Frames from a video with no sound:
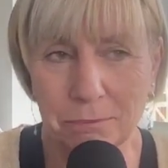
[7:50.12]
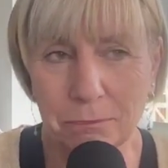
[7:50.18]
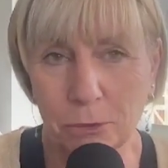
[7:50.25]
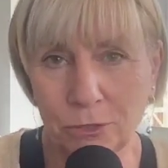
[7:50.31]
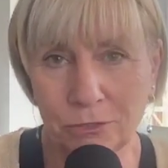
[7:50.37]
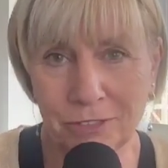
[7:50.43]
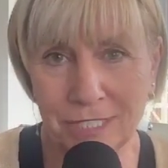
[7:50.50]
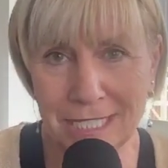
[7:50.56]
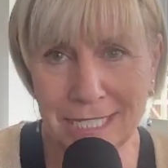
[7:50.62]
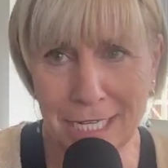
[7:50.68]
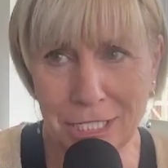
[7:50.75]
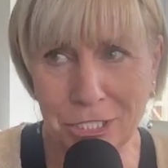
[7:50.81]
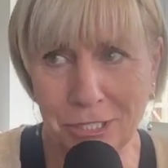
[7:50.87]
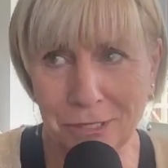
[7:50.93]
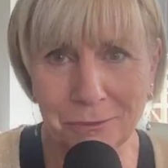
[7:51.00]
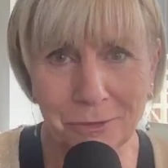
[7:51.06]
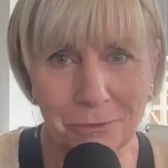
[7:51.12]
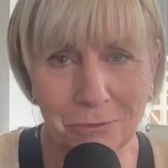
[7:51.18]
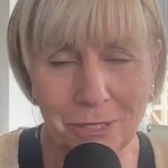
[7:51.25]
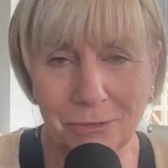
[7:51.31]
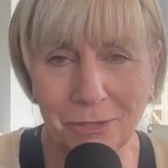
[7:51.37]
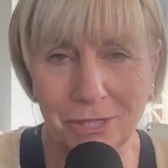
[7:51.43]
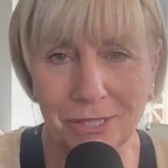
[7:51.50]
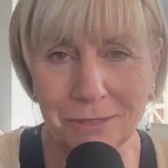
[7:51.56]
bone of contention with
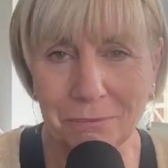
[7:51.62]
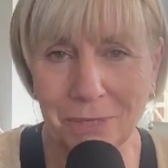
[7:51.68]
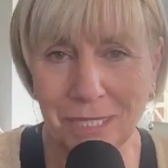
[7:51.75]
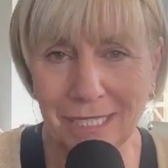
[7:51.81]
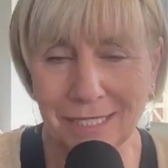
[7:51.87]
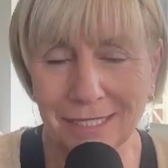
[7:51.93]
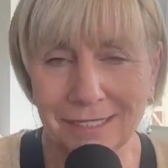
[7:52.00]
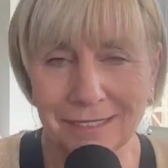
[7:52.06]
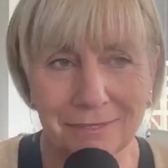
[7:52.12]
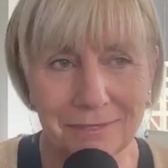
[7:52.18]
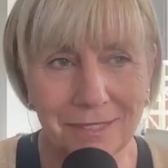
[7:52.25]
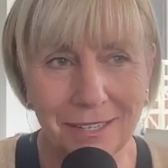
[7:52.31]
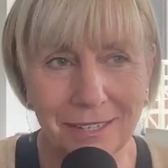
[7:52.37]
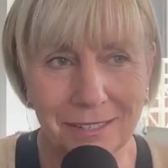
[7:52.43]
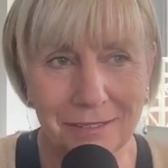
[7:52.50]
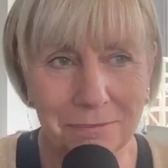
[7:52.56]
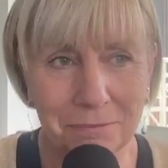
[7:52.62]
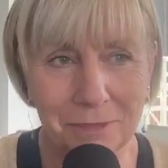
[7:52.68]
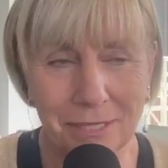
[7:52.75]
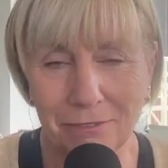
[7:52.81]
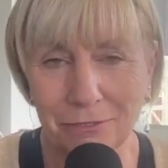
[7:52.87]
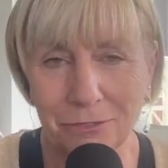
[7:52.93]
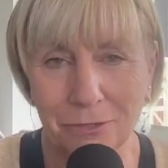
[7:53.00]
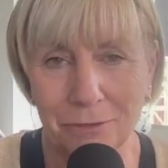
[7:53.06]
me with the media uh,
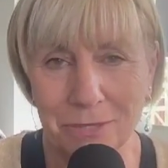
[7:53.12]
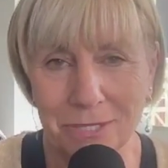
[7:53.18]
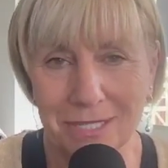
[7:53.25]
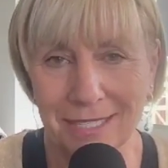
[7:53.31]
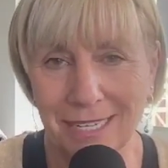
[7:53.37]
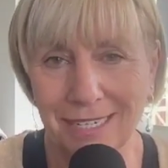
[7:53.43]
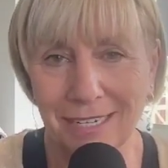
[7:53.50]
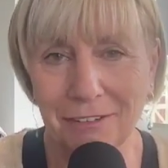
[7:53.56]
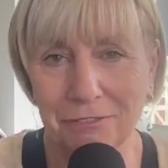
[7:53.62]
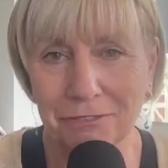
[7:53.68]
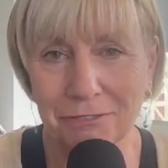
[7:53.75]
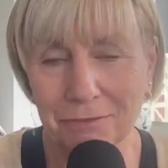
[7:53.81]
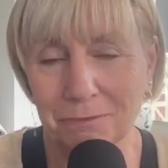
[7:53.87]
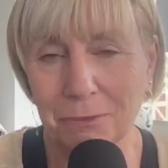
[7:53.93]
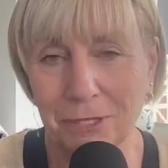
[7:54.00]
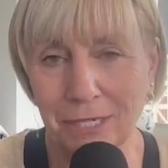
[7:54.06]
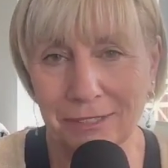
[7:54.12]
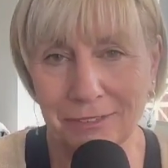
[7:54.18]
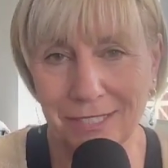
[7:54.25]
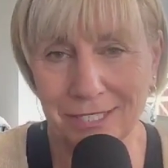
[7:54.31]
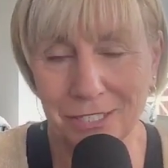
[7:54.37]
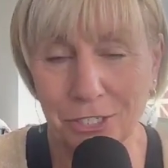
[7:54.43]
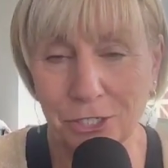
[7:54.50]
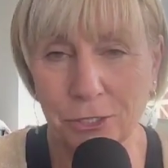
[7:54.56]
platforms that have put out
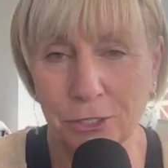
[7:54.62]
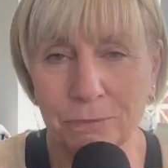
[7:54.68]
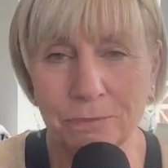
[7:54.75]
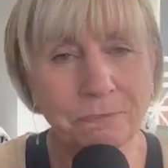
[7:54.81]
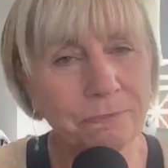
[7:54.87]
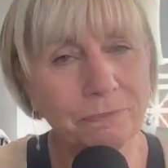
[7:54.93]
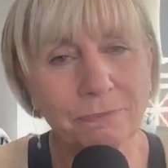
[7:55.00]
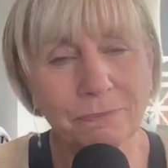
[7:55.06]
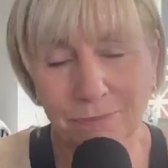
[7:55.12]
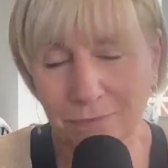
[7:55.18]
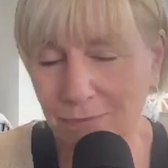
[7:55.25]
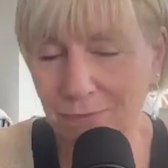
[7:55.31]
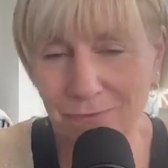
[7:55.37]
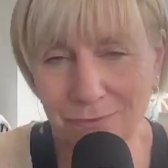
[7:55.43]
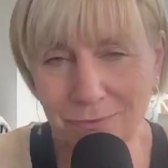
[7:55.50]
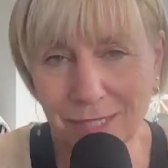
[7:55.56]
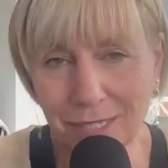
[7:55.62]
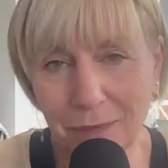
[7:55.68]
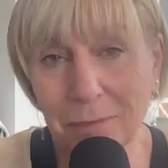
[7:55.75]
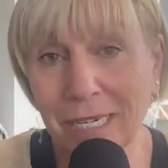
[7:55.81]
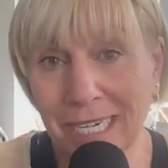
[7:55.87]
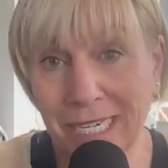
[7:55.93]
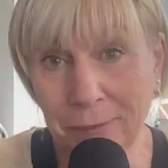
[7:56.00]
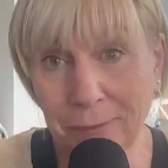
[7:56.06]
that term.
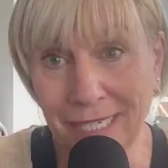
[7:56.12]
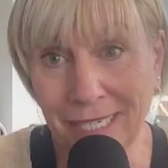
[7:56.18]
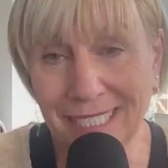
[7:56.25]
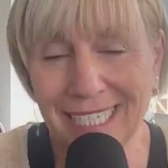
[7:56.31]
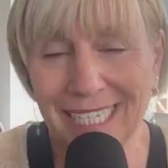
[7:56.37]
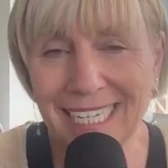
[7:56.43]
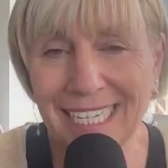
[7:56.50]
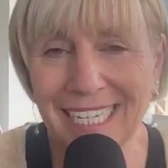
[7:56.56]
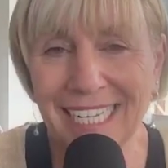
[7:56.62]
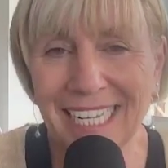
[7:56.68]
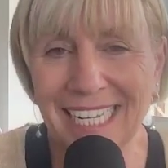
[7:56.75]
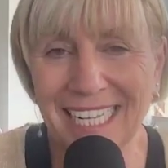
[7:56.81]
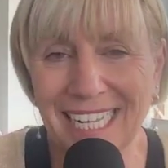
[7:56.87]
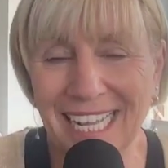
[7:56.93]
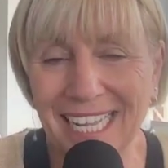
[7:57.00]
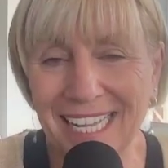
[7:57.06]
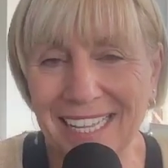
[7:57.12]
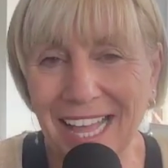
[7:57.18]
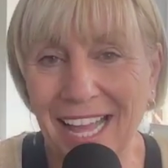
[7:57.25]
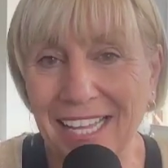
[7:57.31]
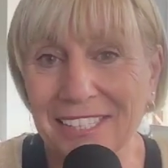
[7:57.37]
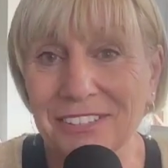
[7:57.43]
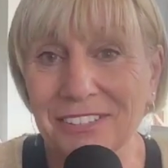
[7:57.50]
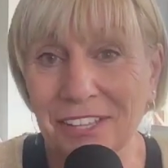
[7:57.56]
But anyway,
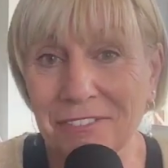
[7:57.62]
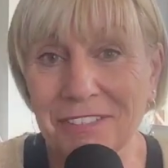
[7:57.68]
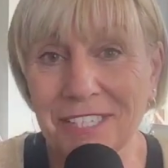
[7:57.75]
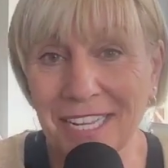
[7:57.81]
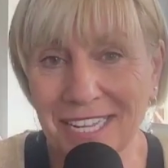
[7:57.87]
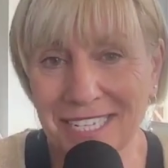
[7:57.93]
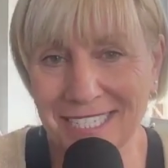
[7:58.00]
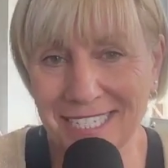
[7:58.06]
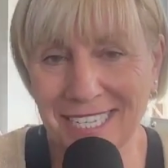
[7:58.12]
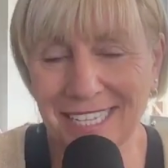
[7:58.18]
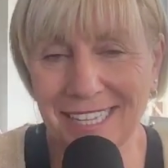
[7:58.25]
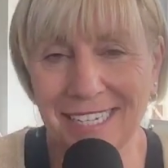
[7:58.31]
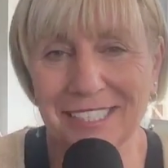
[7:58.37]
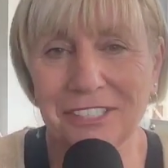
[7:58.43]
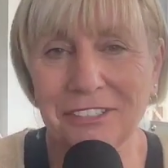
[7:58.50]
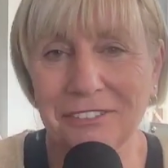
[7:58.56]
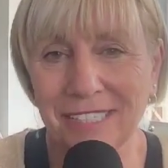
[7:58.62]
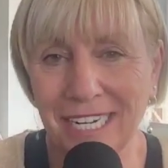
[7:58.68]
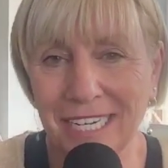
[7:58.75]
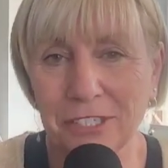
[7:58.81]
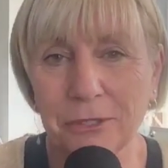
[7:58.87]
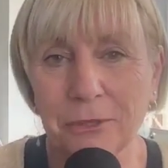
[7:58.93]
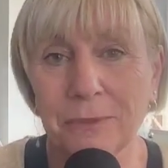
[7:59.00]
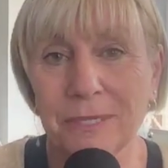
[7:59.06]
I love the idea that a
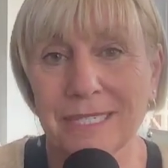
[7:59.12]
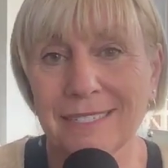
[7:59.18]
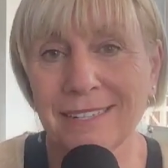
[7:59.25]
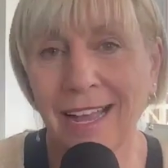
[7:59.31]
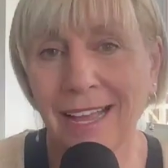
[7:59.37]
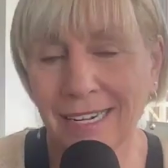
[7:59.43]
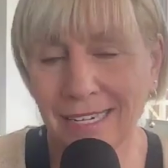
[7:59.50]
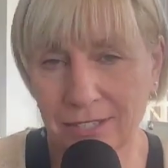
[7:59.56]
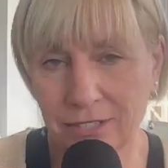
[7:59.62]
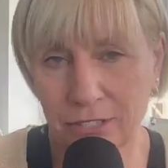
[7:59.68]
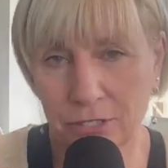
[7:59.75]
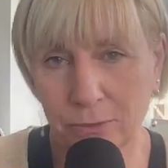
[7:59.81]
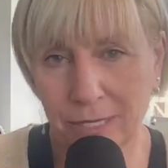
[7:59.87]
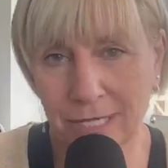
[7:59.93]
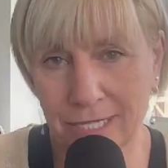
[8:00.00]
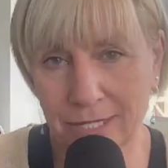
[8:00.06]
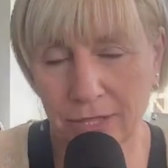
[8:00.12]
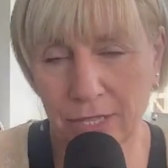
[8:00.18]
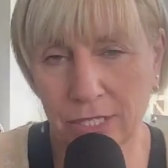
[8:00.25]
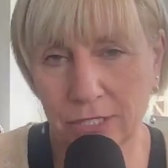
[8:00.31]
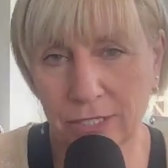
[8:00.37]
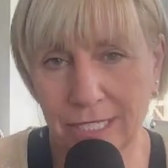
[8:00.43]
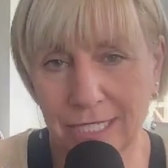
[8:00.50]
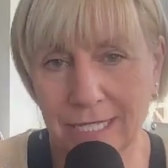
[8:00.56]
creator who is not in the twenties and
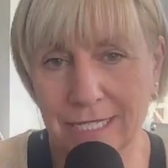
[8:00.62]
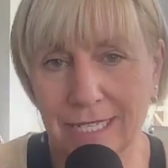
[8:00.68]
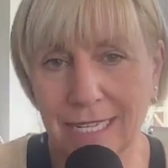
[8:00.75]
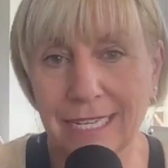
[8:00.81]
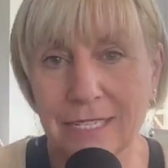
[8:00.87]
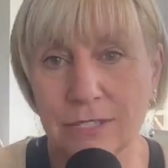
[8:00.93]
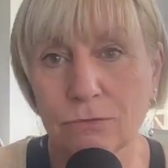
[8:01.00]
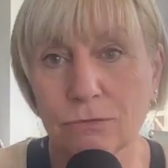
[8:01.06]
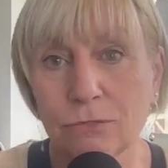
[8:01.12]
thirties is